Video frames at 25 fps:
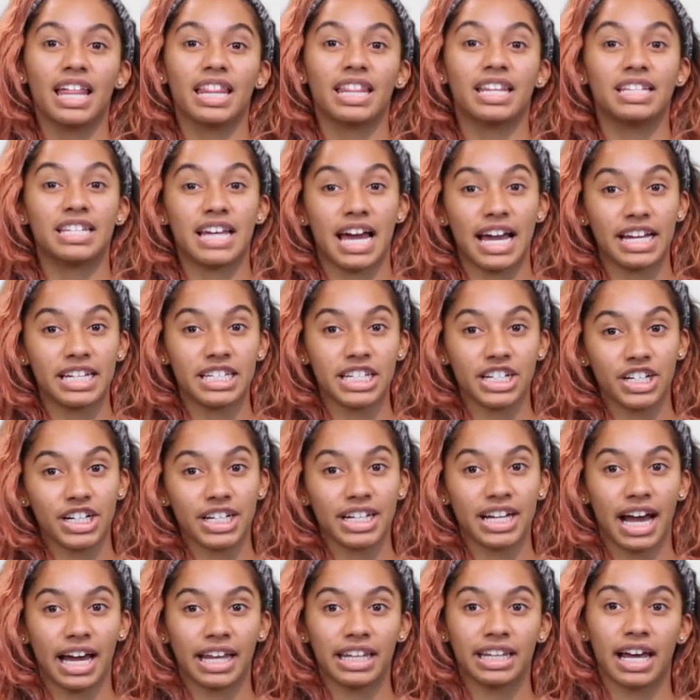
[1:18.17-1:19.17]
The
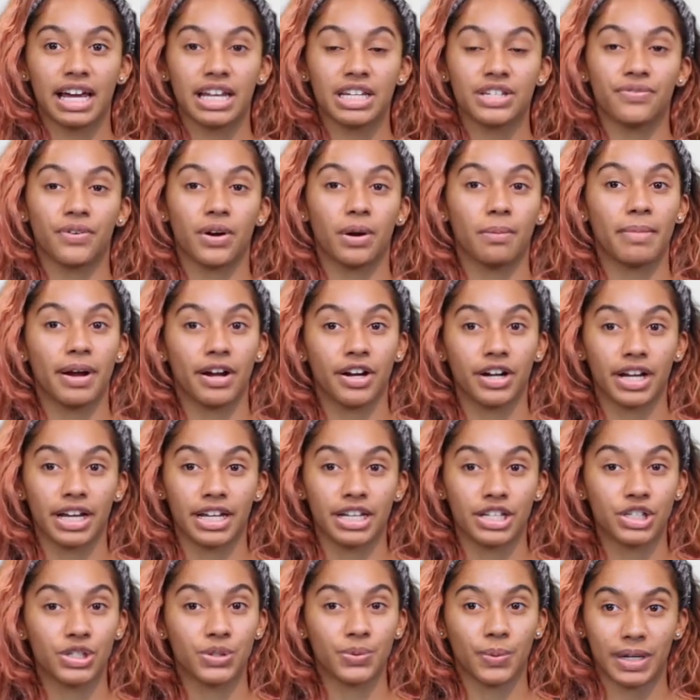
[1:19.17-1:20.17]
Dietary Guidelines for
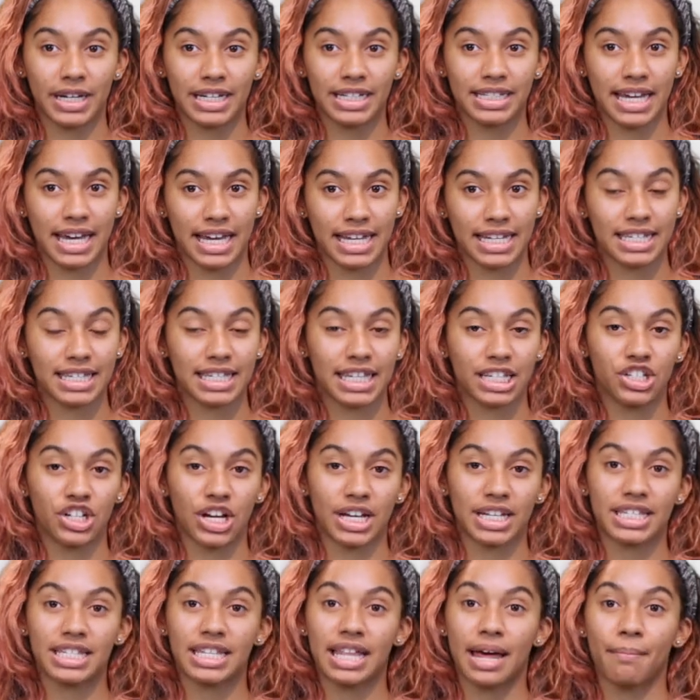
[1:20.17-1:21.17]
Americans 2010
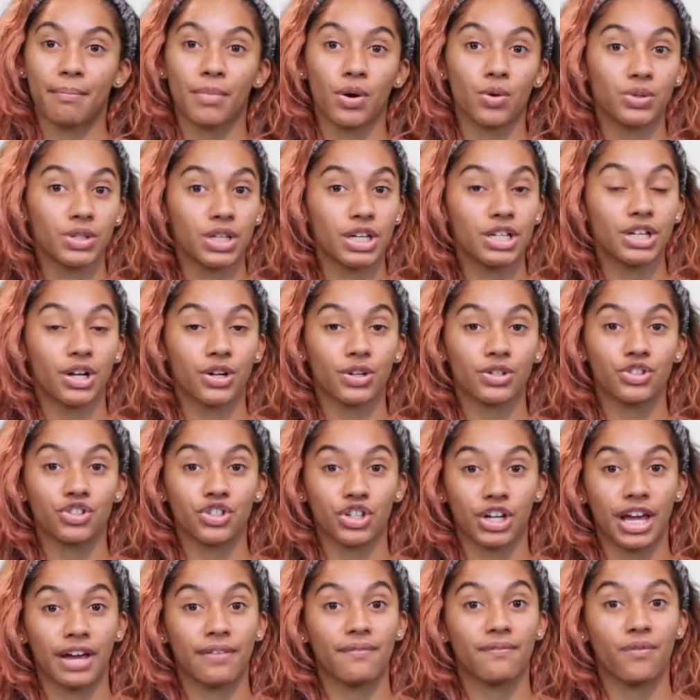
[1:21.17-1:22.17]
suggests that most adults
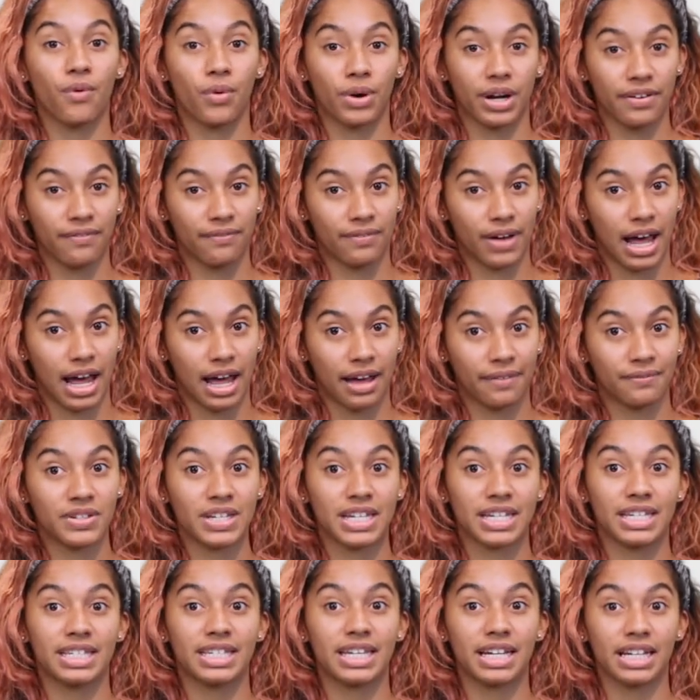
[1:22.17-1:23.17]
should get 45
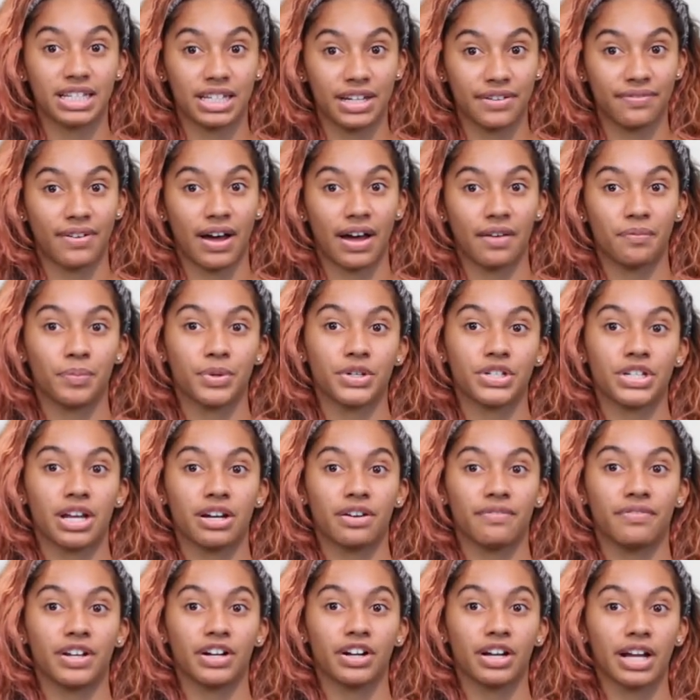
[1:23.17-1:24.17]
to
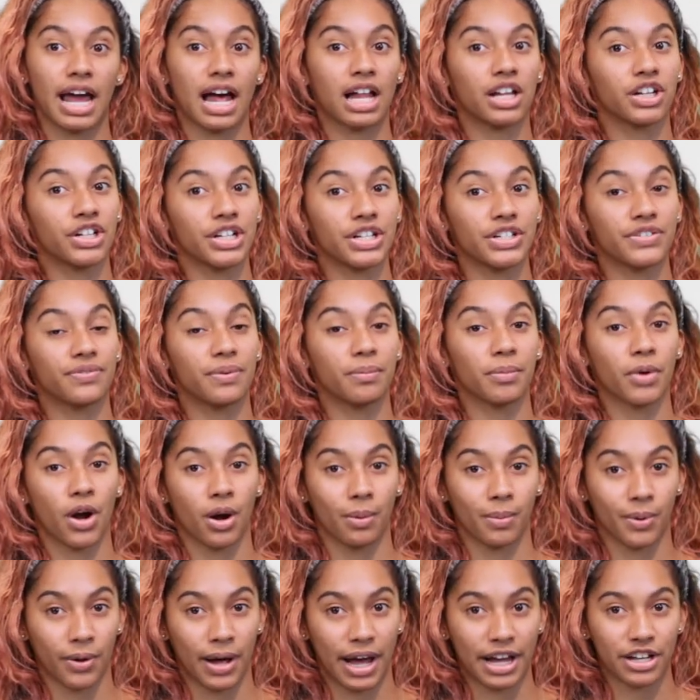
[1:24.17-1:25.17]
65% of their calories from
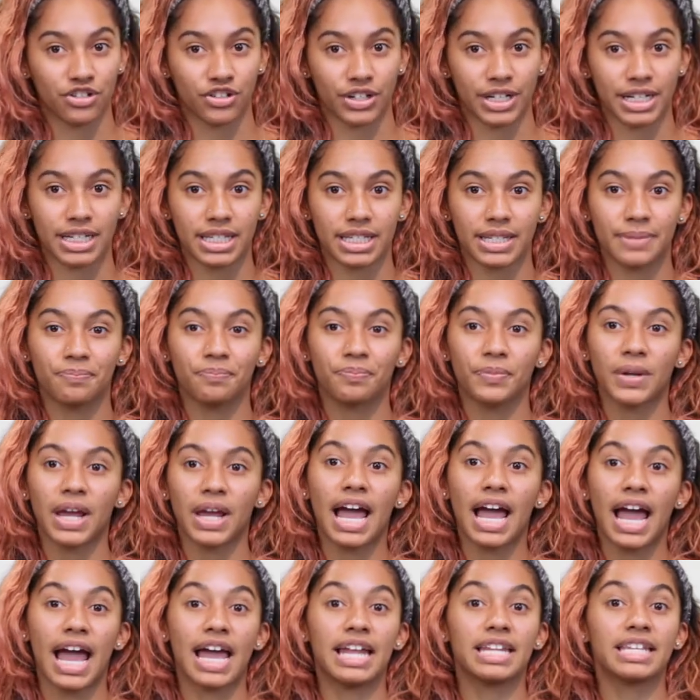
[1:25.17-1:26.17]
carbohydrates.
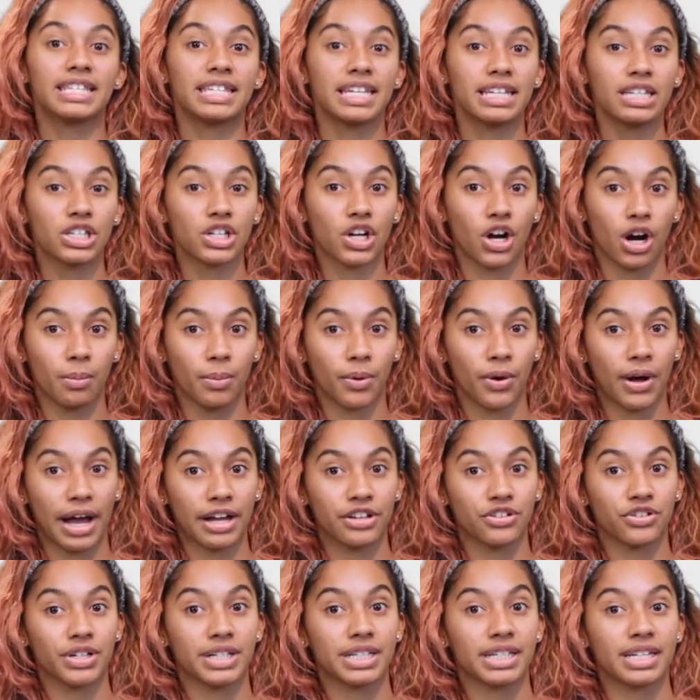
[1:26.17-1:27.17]
And since
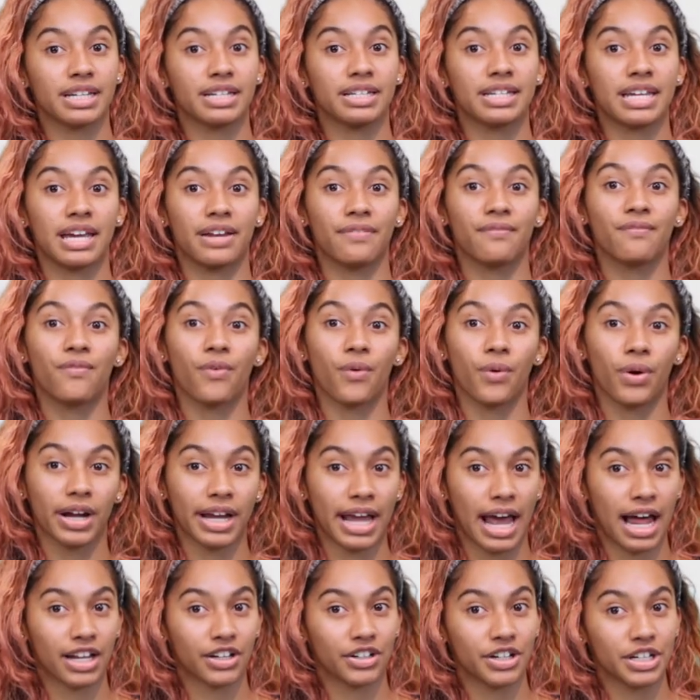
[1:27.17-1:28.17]
carbohydrates contain 4
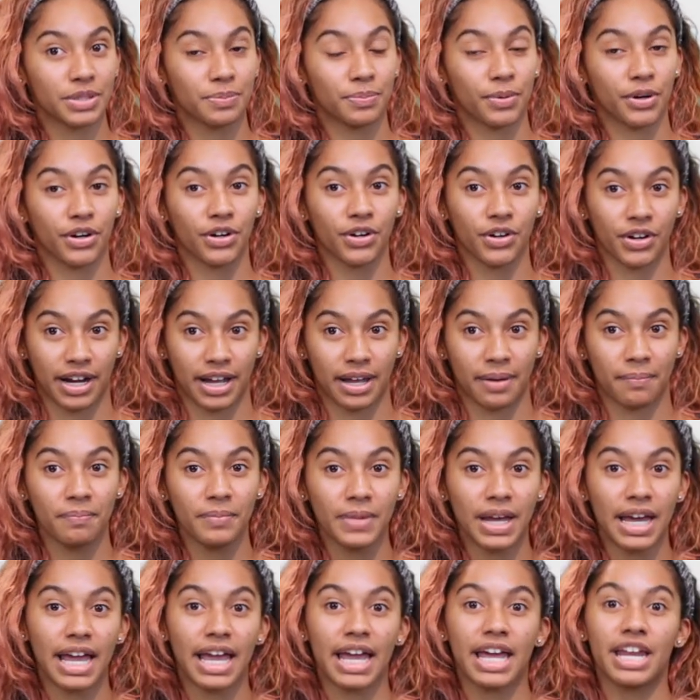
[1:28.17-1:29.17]
calories per gram,
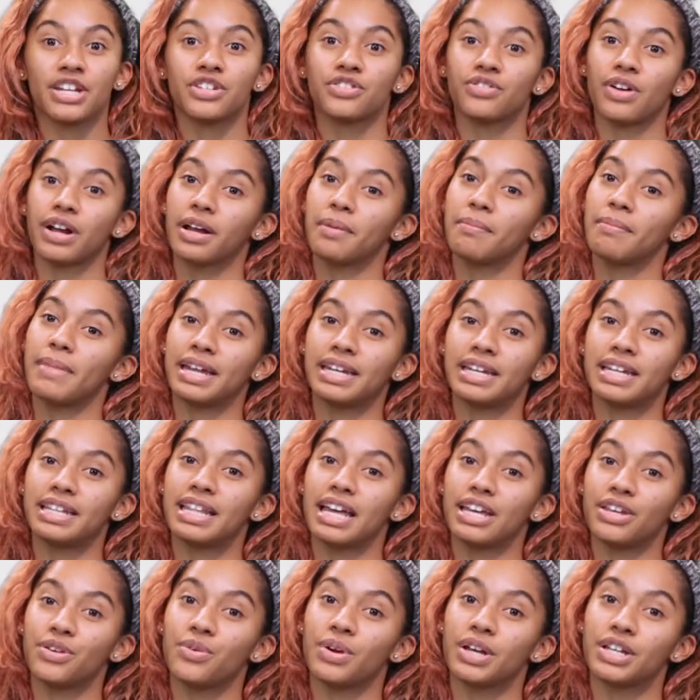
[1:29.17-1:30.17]
it is recommended
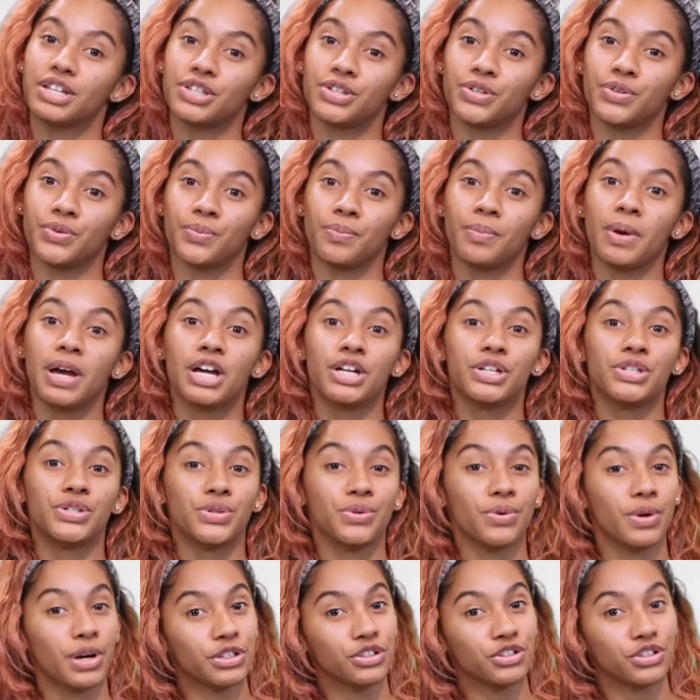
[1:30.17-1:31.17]
that you consume
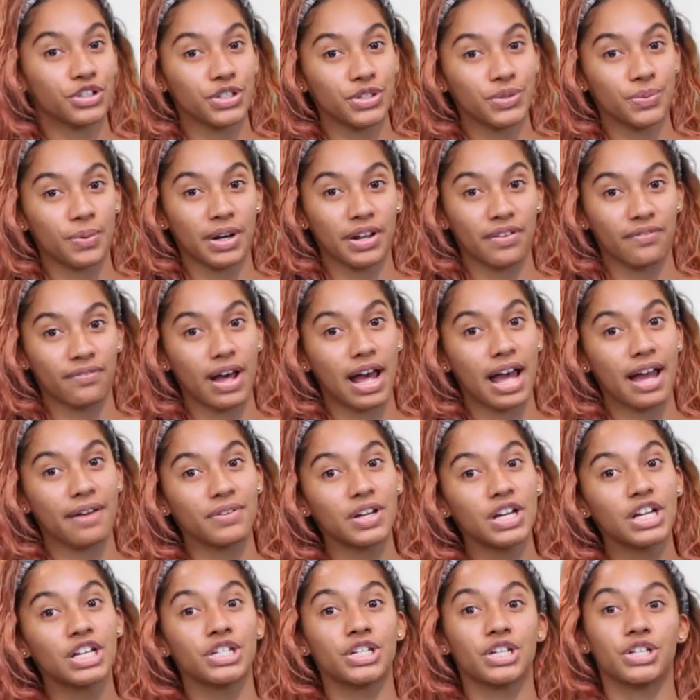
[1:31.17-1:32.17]
225
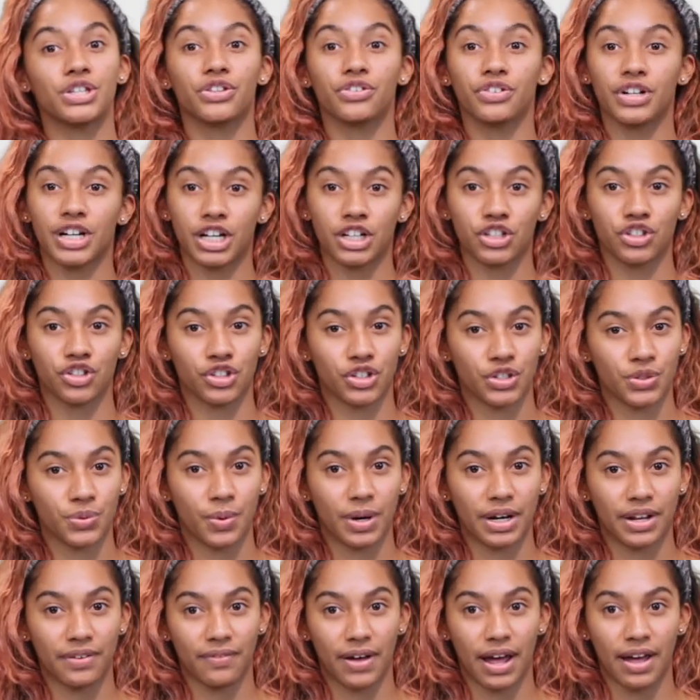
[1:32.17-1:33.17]
to
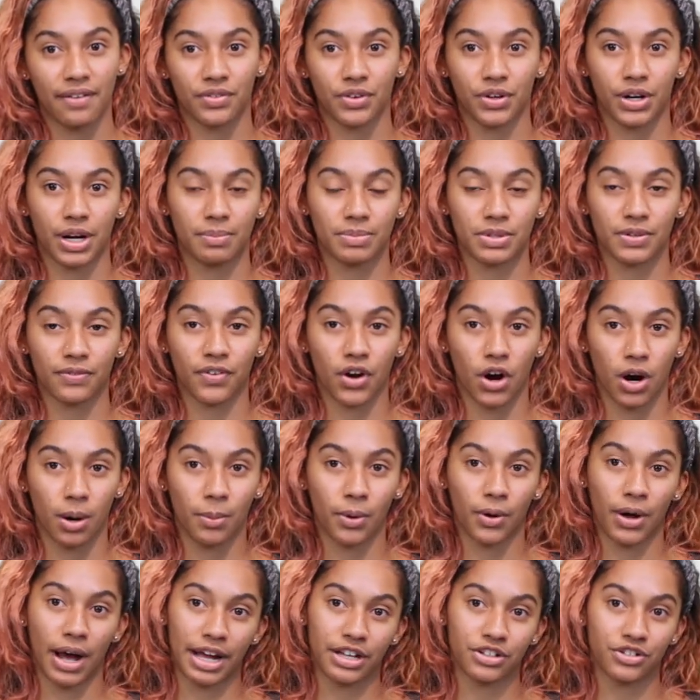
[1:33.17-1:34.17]
325 grams of
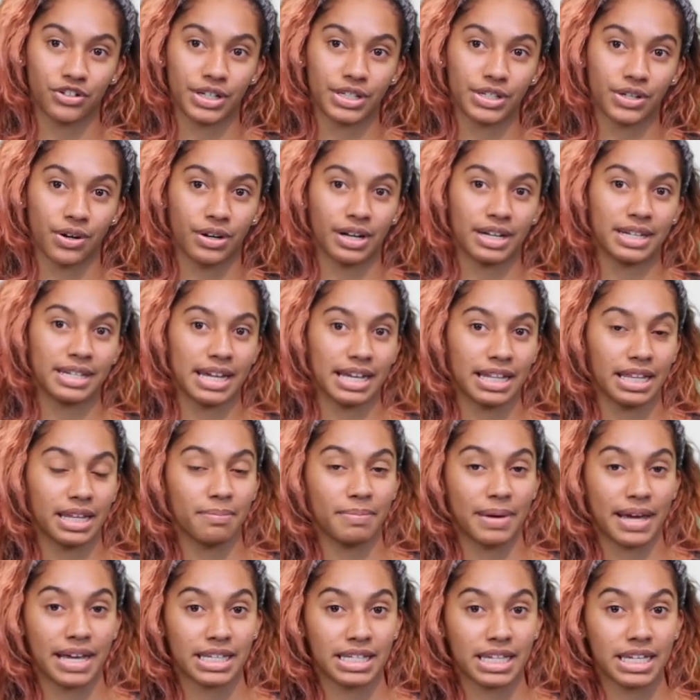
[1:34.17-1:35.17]
carbohydrates on a
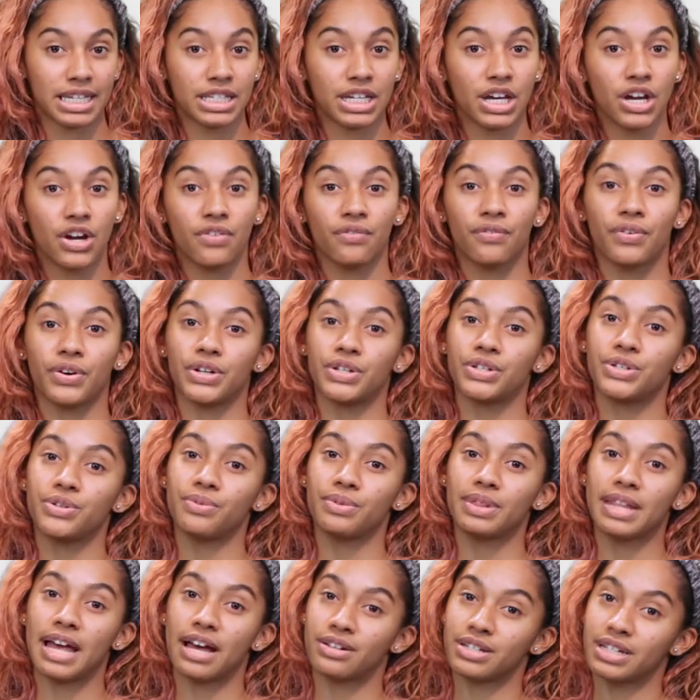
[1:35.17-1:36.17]
daily basis for a
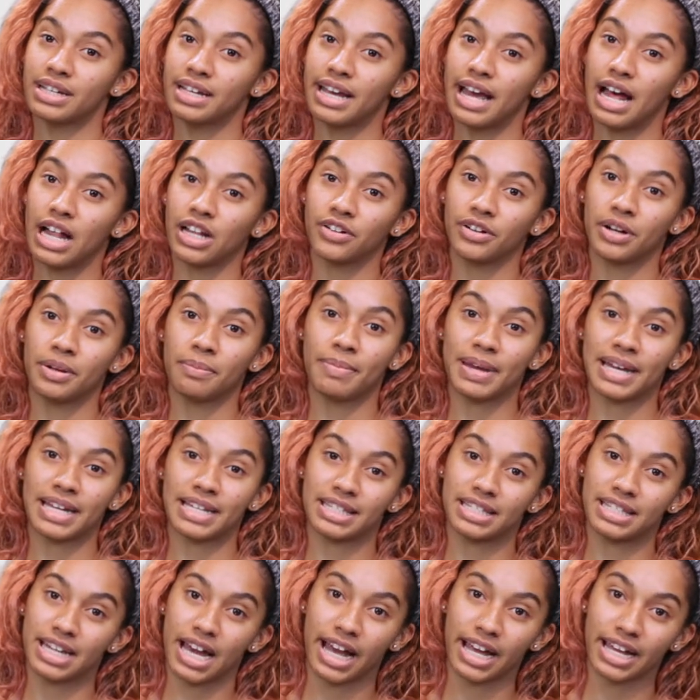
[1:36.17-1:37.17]
2,000 calorie
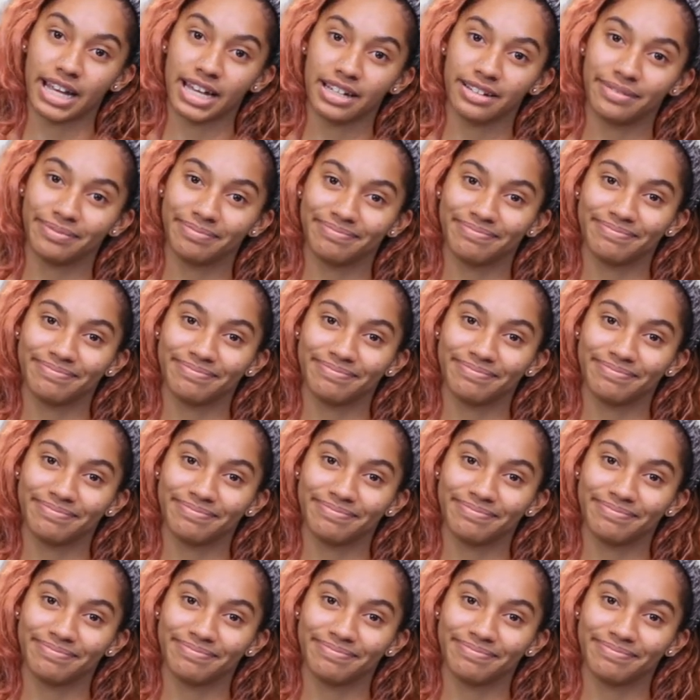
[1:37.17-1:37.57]
base diet.